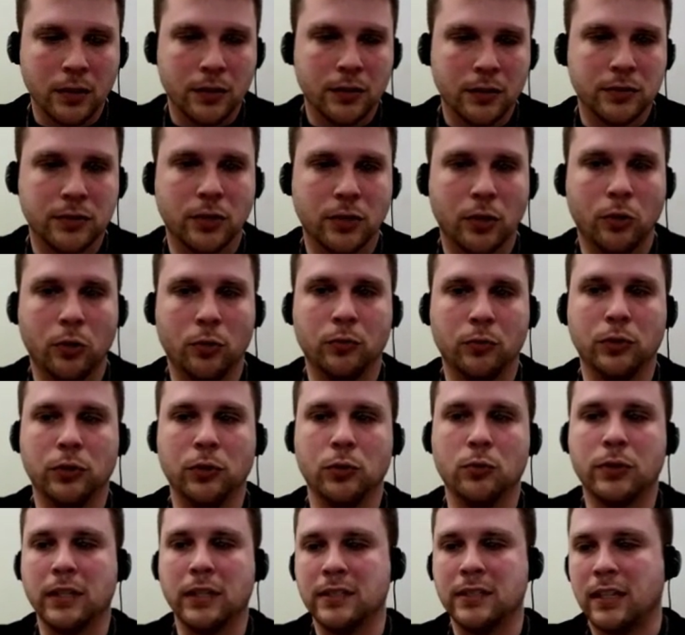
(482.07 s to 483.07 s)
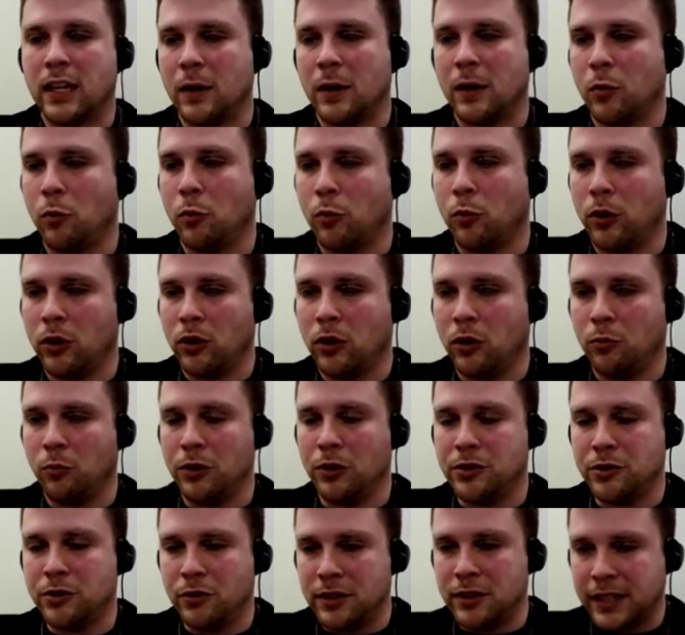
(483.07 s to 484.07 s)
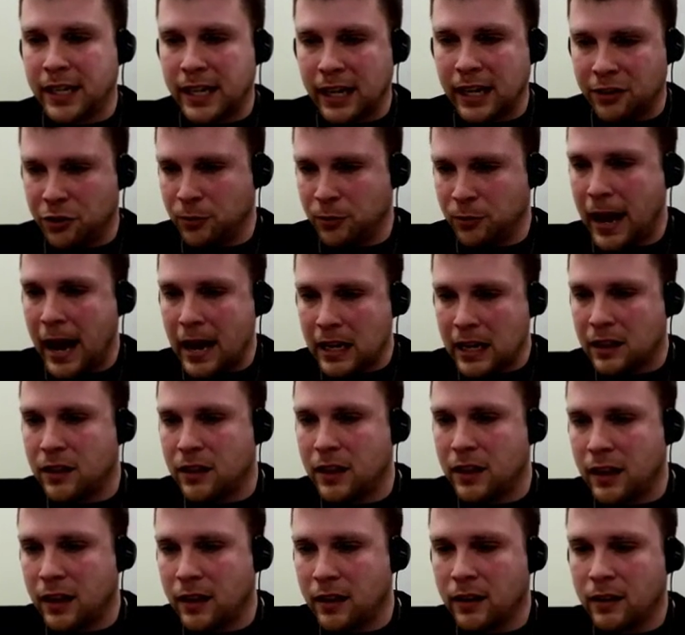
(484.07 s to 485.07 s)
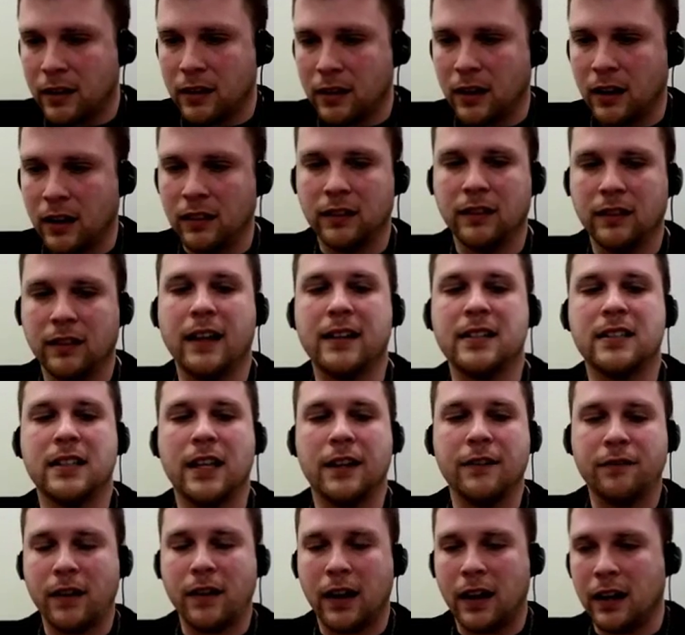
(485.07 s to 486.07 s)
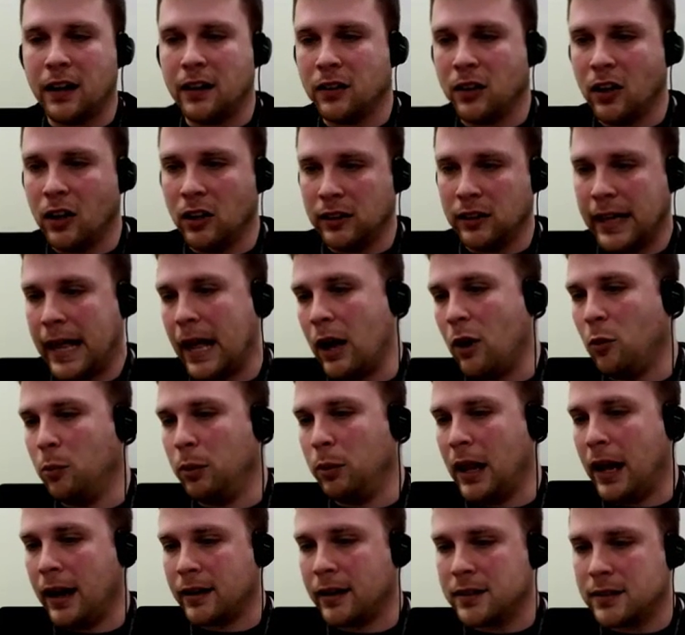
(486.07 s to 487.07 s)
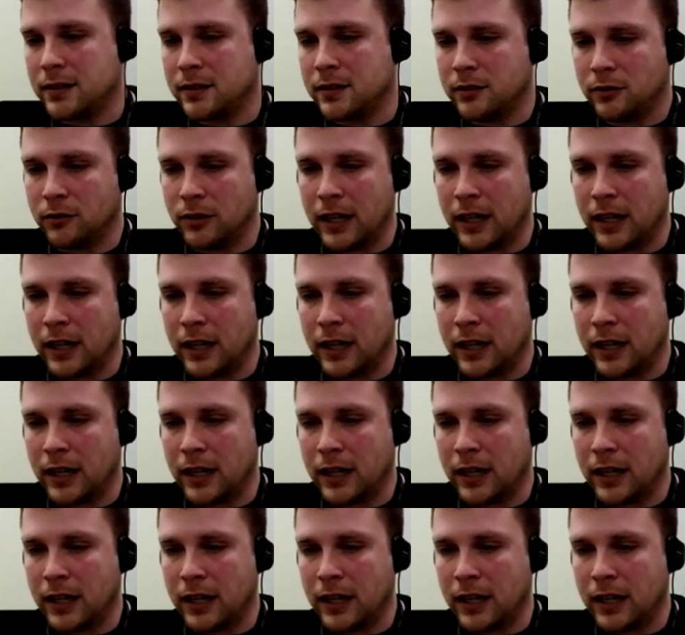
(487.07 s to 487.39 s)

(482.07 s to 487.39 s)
So you could set up a world where students can't do anything unless they find allow blocks,